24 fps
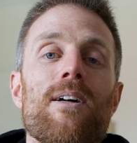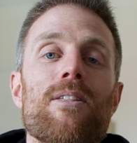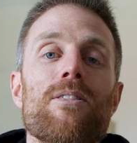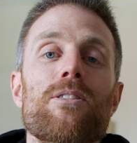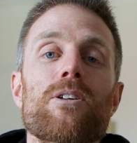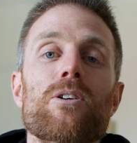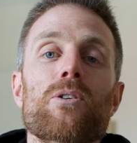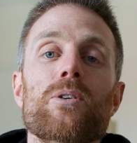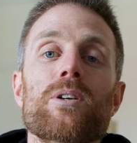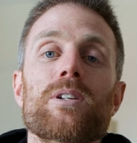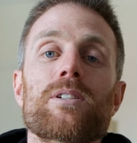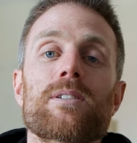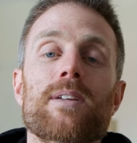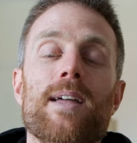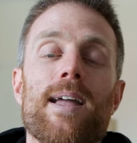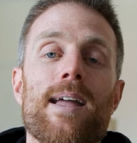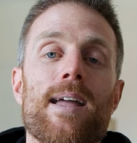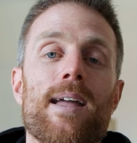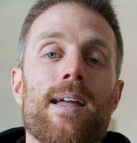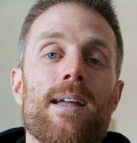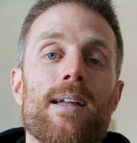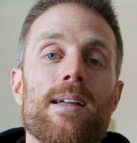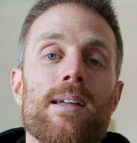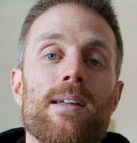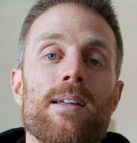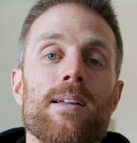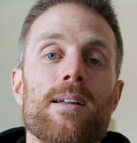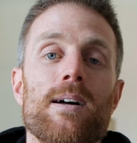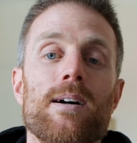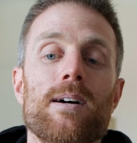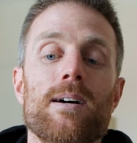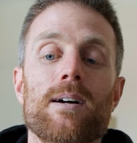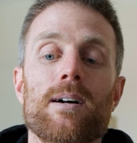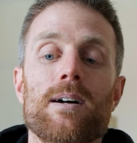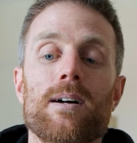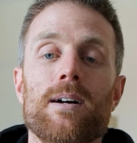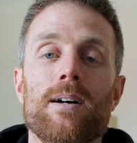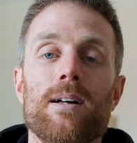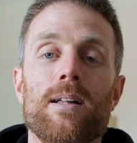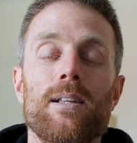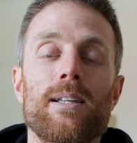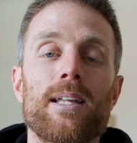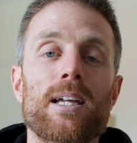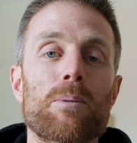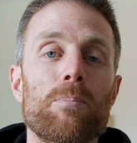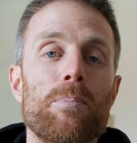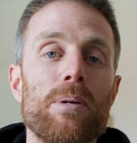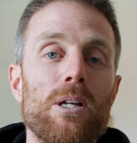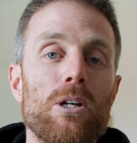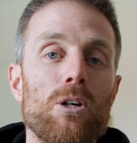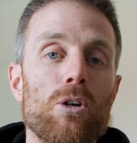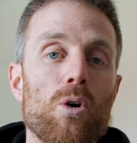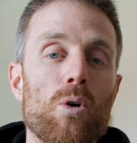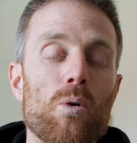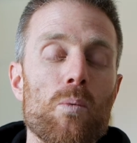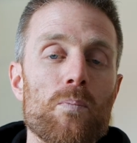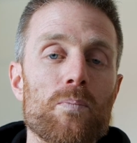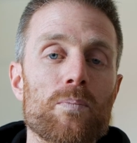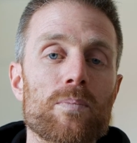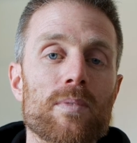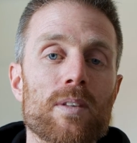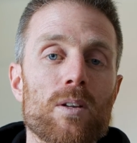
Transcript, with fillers: There is a uh, link below